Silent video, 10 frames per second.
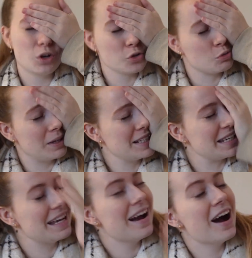God
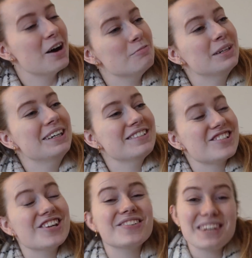almighty.
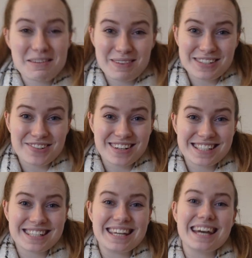So reading plans for the rest
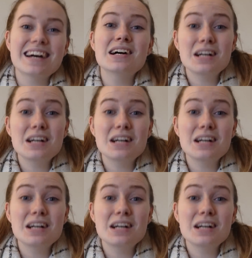of the year.